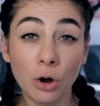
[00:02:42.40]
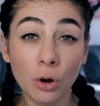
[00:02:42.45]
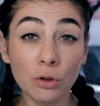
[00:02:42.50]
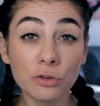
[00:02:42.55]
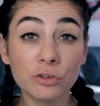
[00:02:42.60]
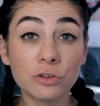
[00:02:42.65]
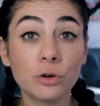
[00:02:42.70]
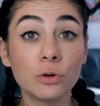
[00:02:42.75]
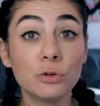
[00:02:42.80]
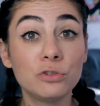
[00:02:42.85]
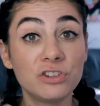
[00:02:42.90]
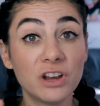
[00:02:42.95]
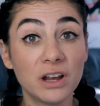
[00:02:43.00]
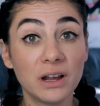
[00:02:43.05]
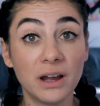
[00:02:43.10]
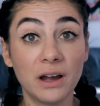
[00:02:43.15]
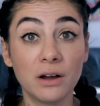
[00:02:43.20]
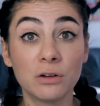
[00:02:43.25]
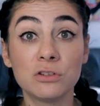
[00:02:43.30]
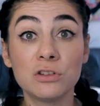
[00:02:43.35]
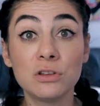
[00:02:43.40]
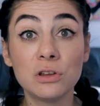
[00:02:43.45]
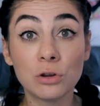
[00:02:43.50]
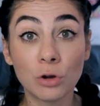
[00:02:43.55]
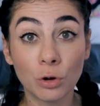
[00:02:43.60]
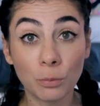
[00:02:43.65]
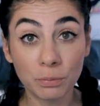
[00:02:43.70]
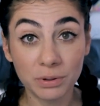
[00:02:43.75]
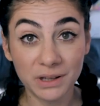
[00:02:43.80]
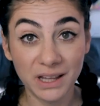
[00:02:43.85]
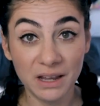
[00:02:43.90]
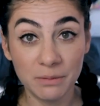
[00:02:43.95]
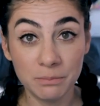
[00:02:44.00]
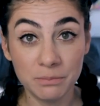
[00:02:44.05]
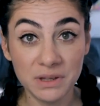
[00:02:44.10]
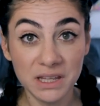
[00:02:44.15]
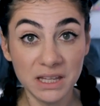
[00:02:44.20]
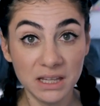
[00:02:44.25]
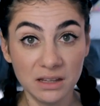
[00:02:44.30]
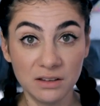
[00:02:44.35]
also check out your
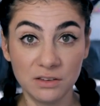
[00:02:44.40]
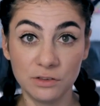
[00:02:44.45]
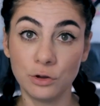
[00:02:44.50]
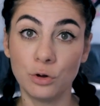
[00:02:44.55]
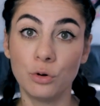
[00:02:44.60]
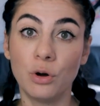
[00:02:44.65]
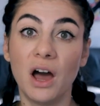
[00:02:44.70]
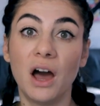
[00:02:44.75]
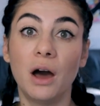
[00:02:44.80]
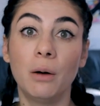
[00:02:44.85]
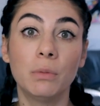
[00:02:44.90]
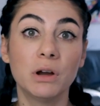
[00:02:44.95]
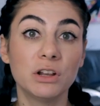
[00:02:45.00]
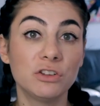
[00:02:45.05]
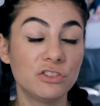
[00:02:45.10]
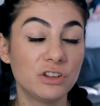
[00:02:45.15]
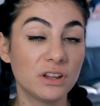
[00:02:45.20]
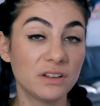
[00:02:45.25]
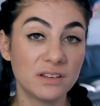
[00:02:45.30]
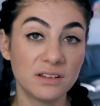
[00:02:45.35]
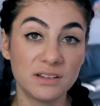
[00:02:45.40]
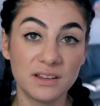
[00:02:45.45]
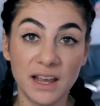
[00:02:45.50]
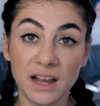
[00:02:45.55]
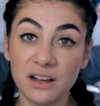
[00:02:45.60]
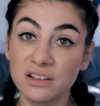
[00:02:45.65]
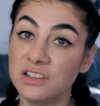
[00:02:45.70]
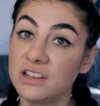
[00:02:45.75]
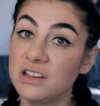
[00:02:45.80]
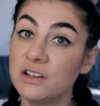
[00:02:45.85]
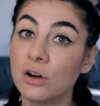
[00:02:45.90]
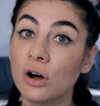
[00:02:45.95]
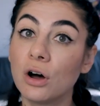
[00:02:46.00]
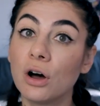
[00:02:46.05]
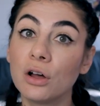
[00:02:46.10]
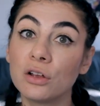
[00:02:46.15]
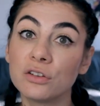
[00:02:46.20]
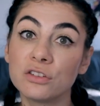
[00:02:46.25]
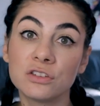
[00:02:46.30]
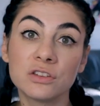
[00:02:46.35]
plan B. So, how much does a taxi
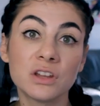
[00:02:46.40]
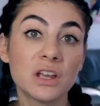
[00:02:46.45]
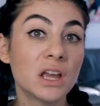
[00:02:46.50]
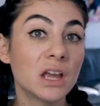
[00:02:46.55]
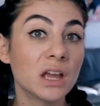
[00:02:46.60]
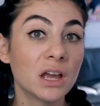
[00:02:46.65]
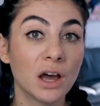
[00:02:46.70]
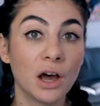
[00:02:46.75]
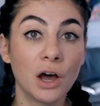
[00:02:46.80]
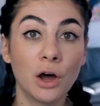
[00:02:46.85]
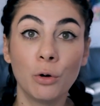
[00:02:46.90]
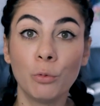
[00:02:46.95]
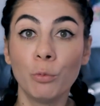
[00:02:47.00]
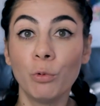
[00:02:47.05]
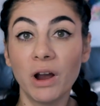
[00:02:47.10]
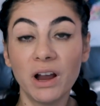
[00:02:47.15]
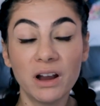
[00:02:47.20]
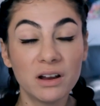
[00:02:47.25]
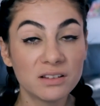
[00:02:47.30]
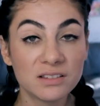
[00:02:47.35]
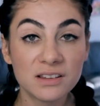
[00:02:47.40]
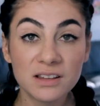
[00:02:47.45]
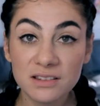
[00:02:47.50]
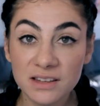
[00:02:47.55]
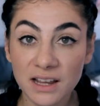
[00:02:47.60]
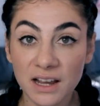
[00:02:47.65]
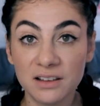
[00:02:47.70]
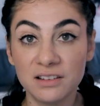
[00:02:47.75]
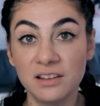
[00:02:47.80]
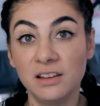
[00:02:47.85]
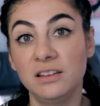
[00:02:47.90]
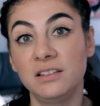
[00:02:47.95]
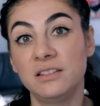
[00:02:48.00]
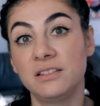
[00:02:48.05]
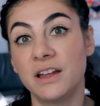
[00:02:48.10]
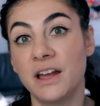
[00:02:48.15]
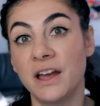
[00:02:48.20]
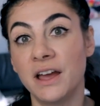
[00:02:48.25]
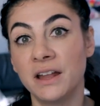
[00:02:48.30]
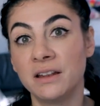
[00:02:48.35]
cost? Uh, where is the taxi
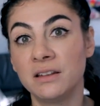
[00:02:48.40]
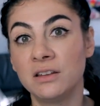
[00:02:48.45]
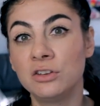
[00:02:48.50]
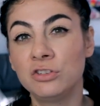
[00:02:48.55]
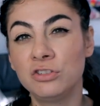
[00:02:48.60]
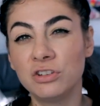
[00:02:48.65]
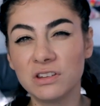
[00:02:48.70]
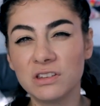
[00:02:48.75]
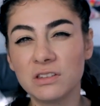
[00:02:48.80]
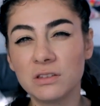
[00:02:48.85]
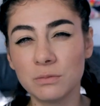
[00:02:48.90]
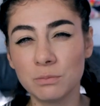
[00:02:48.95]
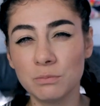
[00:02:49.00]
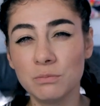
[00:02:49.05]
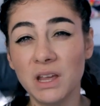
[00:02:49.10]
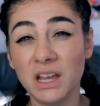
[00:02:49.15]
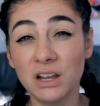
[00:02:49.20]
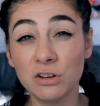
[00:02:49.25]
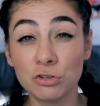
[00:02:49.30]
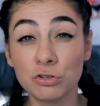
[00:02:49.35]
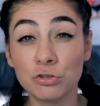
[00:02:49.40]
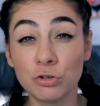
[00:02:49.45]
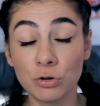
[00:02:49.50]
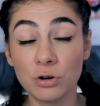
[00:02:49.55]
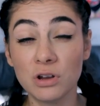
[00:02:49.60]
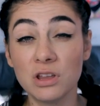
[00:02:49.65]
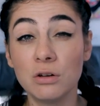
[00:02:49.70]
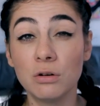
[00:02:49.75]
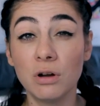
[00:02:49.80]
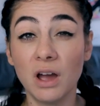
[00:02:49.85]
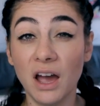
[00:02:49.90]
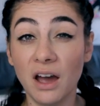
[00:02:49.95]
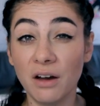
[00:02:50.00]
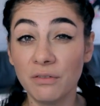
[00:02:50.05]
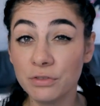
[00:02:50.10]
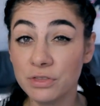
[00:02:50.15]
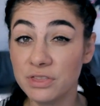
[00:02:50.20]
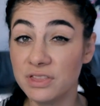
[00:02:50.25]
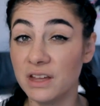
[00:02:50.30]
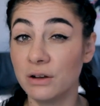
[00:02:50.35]
stand? Just make sure you
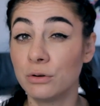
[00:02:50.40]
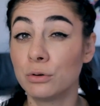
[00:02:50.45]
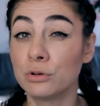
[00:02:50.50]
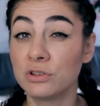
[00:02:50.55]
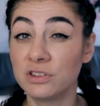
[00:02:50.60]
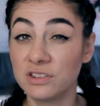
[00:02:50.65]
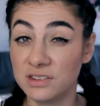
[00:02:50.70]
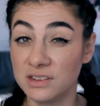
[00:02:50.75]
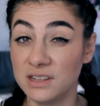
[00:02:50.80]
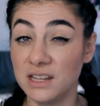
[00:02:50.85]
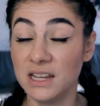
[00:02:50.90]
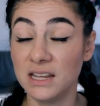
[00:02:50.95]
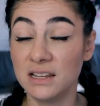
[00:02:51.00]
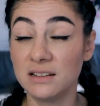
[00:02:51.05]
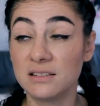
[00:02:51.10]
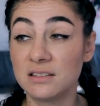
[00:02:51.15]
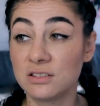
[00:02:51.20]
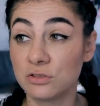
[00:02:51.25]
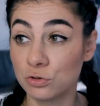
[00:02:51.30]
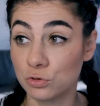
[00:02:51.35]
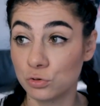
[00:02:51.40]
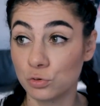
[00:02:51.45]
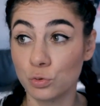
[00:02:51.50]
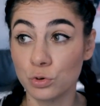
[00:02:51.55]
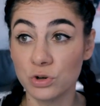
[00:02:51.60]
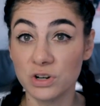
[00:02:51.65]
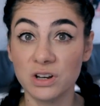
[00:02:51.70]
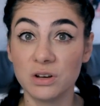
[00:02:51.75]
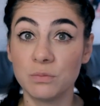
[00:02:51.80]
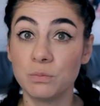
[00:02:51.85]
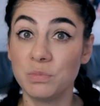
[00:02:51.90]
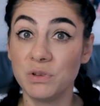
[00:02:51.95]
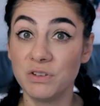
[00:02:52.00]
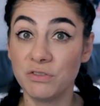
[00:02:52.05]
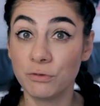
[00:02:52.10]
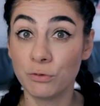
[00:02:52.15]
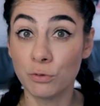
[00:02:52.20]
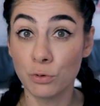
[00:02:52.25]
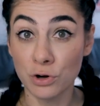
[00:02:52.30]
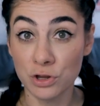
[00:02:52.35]
have those things sorted
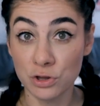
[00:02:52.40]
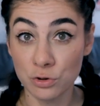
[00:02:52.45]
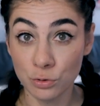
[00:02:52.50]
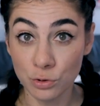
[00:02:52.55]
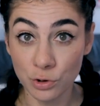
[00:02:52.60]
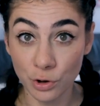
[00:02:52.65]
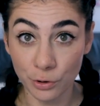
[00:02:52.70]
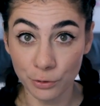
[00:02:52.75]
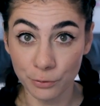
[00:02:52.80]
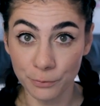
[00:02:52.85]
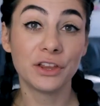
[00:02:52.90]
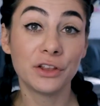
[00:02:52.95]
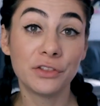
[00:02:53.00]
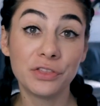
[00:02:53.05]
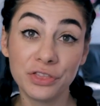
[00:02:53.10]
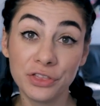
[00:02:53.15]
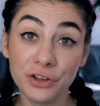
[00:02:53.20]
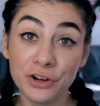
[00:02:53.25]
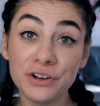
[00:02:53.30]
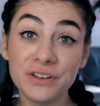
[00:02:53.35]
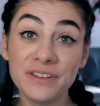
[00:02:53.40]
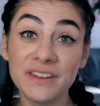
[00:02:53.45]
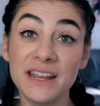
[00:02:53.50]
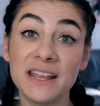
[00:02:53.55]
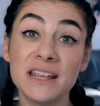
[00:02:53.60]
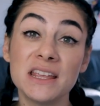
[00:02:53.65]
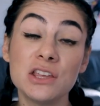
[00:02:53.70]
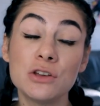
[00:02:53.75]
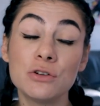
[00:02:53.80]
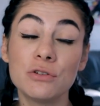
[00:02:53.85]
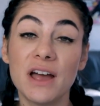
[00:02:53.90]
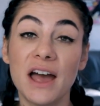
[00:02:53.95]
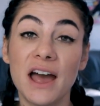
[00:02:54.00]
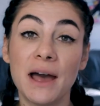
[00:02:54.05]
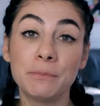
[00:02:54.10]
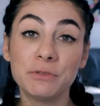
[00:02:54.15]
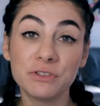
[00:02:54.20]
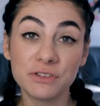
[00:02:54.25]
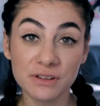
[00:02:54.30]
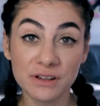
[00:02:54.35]
before you go. The third thing you
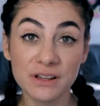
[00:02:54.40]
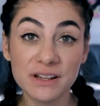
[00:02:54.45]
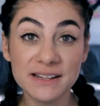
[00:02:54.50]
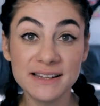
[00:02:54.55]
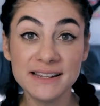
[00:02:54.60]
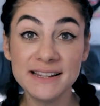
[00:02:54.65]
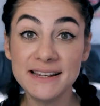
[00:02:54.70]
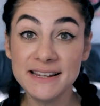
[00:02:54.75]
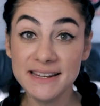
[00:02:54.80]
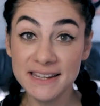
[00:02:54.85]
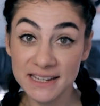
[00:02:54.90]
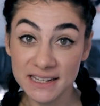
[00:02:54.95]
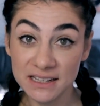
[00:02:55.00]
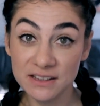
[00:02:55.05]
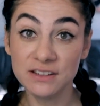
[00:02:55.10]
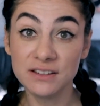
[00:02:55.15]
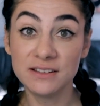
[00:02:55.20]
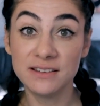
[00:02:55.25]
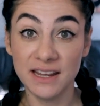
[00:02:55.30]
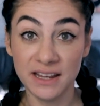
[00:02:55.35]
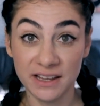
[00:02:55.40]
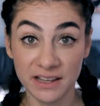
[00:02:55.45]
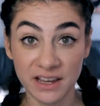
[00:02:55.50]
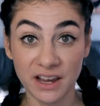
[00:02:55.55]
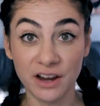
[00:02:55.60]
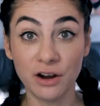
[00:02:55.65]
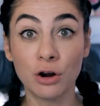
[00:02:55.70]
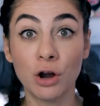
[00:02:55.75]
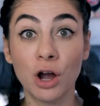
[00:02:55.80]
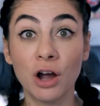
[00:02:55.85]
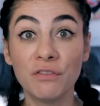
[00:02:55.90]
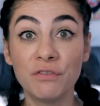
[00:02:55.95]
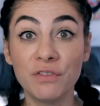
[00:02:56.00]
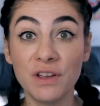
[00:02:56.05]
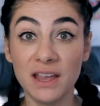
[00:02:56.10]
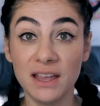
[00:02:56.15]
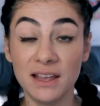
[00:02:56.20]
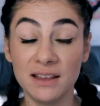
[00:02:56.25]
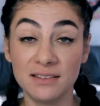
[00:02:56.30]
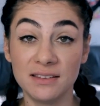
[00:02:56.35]
absolutely need to take care
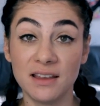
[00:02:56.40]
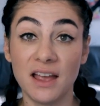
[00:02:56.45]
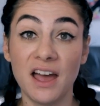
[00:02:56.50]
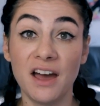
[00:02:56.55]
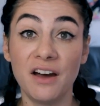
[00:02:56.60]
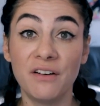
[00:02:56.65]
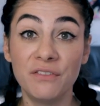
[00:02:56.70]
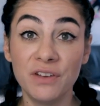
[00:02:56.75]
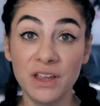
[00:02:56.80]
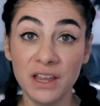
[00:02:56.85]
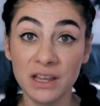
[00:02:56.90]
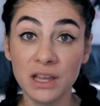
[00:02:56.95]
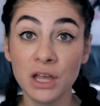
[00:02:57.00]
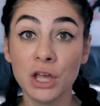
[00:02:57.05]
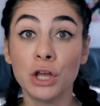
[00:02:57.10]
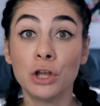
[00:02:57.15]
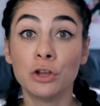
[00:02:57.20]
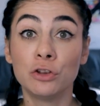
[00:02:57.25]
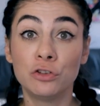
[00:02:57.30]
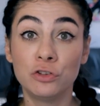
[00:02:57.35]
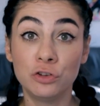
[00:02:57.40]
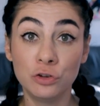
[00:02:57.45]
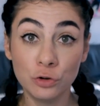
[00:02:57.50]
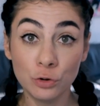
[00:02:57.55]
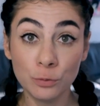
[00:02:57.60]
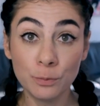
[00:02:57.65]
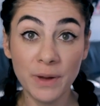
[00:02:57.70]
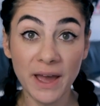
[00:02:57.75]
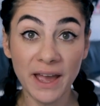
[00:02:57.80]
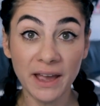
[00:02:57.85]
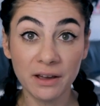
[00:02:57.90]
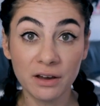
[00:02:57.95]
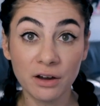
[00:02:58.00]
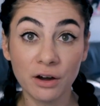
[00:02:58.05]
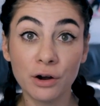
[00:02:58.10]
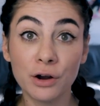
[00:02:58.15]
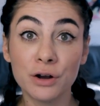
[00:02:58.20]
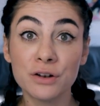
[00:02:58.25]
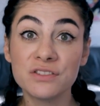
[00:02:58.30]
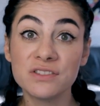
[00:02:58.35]
of is having two bank
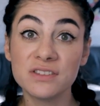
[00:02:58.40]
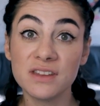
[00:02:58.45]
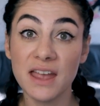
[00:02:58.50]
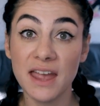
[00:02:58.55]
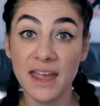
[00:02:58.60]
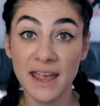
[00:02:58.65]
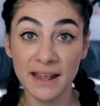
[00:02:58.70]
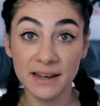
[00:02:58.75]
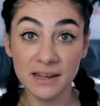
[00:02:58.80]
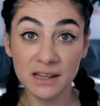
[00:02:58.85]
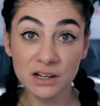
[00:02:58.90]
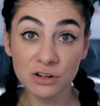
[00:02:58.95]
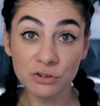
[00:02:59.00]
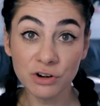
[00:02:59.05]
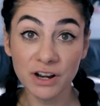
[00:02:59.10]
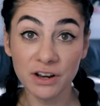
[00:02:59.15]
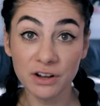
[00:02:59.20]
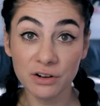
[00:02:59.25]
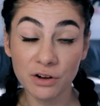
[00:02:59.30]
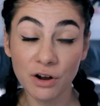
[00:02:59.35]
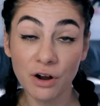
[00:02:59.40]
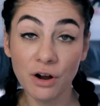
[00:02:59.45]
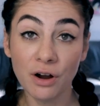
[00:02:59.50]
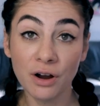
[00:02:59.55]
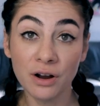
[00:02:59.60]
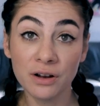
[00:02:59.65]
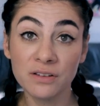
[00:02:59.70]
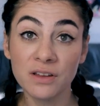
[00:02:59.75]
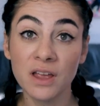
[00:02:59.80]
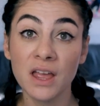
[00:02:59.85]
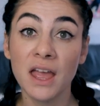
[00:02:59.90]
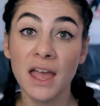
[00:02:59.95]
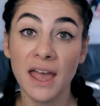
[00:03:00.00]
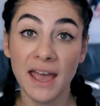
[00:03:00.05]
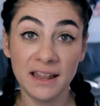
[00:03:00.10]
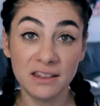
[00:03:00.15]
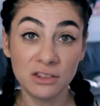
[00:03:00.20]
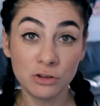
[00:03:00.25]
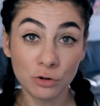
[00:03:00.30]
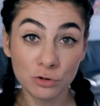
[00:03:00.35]
cards and a credit card,
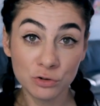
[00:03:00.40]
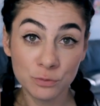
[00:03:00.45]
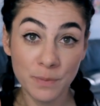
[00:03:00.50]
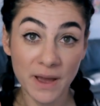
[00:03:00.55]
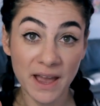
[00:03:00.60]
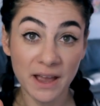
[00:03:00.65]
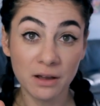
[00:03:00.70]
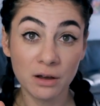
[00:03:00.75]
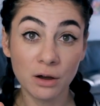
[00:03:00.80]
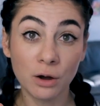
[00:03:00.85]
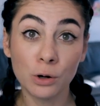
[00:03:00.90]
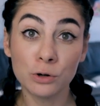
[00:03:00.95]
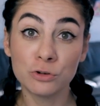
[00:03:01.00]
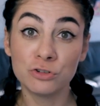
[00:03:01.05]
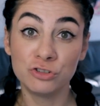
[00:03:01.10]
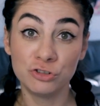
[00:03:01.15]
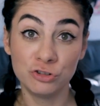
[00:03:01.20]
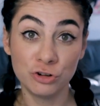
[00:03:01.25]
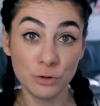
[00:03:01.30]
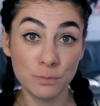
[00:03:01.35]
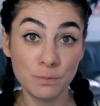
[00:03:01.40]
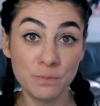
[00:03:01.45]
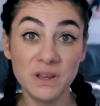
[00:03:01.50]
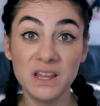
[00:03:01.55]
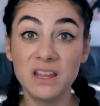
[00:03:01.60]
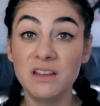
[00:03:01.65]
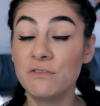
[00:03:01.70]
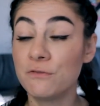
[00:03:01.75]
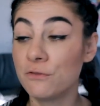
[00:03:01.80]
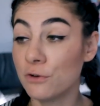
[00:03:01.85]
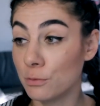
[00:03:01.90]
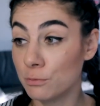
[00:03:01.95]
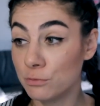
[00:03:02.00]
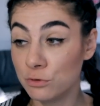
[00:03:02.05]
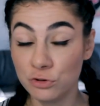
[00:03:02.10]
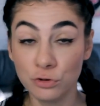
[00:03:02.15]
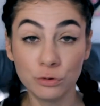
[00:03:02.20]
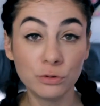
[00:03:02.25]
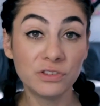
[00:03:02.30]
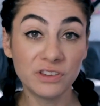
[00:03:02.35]
and those bank cards should be
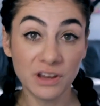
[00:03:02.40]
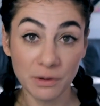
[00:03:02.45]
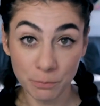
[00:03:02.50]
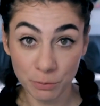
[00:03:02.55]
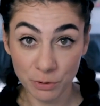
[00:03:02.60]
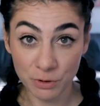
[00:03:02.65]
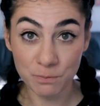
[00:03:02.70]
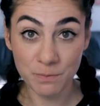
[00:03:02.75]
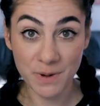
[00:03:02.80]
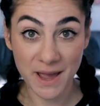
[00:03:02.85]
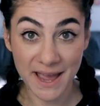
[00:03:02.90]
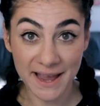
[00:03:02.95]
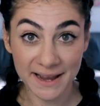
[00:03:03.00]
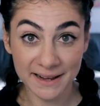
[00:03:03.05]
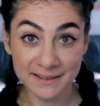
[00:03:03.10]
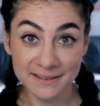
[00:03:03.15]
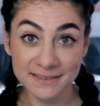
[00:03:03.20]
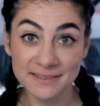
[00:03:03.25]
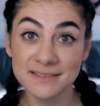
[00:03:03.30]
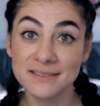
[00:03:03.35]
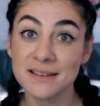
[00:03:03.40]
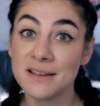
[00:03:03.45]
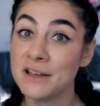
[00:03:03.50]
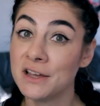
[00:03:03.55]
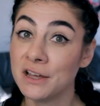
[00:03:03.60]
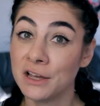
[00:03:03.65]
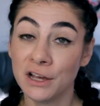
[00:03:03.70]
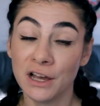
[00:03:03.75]
from two separate banks